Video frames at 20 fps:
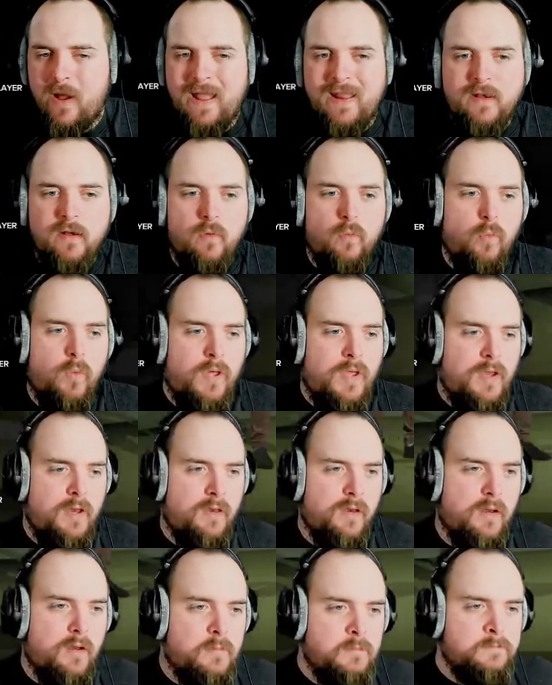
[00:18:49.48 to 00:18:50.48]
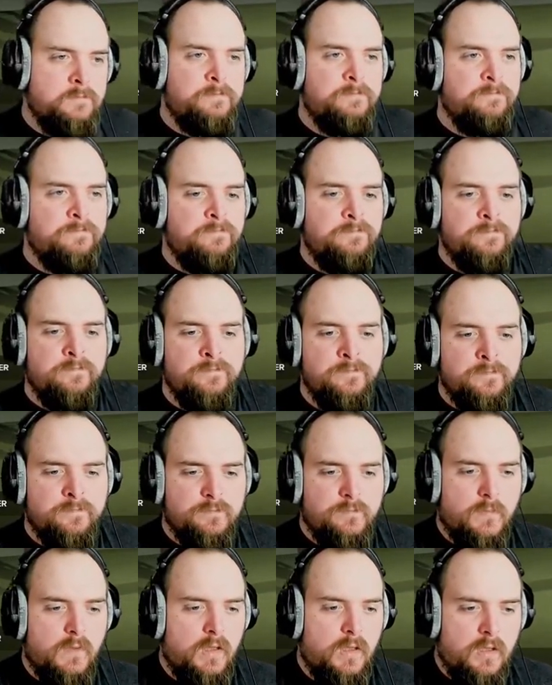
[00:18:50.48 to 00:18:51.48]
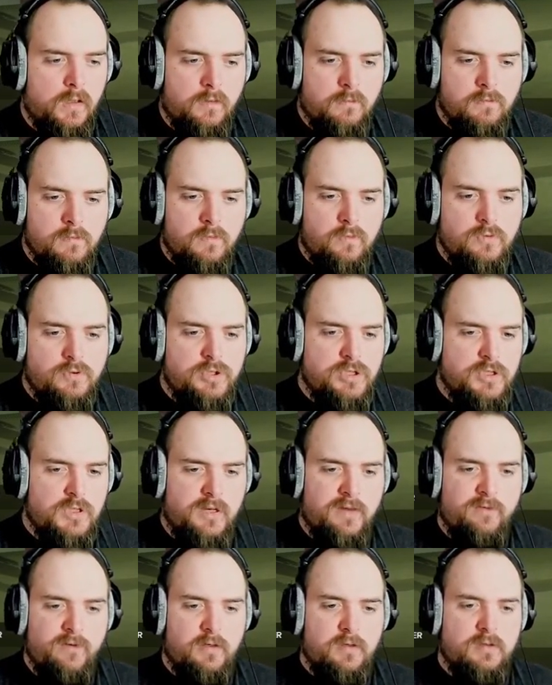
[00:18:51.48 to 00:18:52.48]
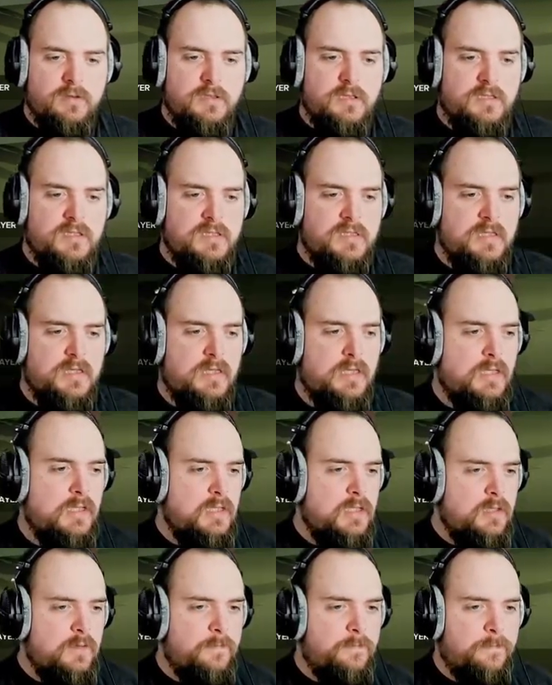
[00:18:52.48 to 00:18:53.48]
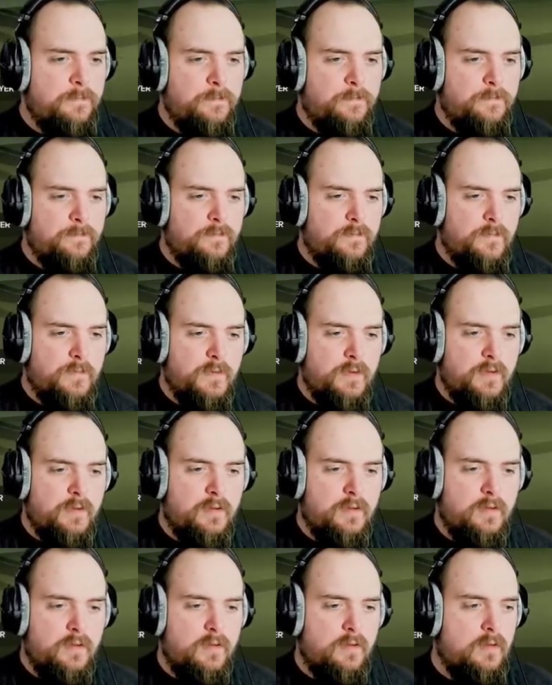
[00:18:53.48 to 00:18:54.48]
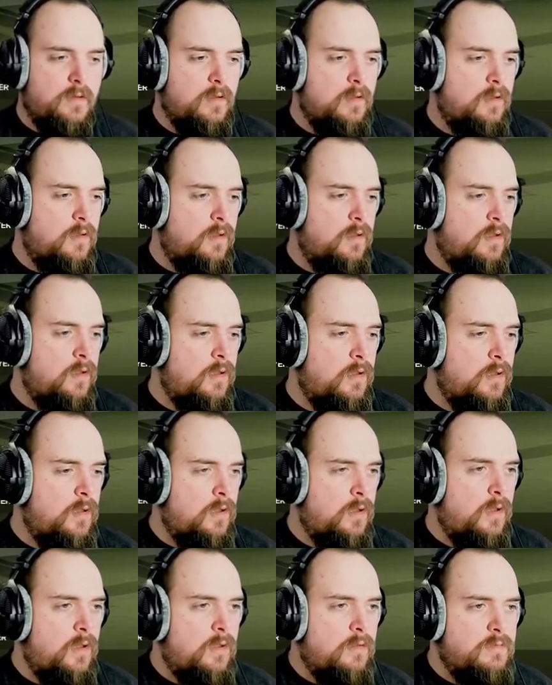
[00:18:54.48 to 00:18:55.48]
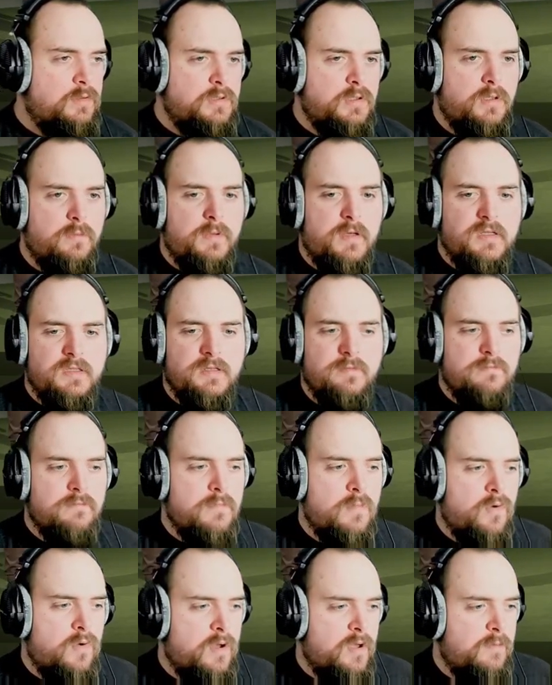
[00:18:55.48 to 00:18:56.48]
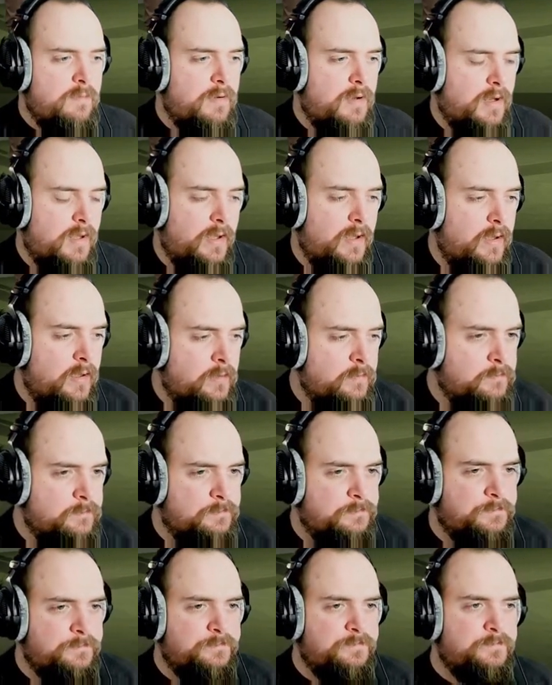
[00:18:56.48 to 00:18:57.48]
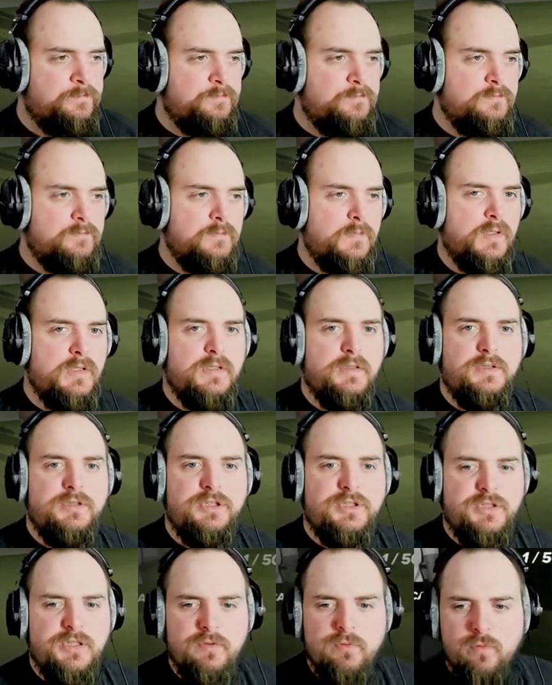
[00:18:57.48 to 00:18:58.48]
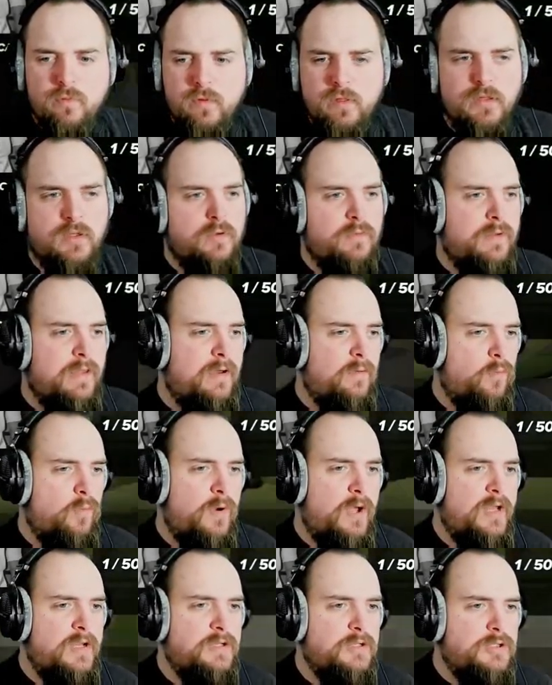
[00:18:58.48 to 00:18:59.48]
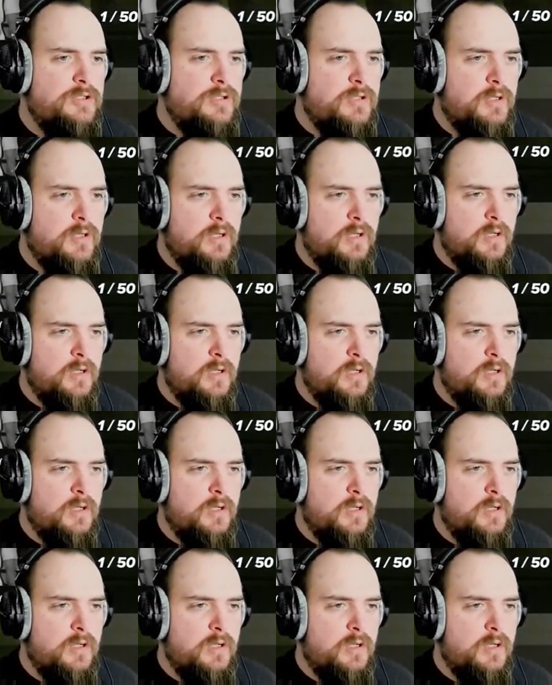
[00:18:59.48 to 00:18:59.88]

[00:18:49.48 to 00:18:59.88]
and 1. We're just gonna have a look to see. Let's go back to my player and just see what we can do with that wedge.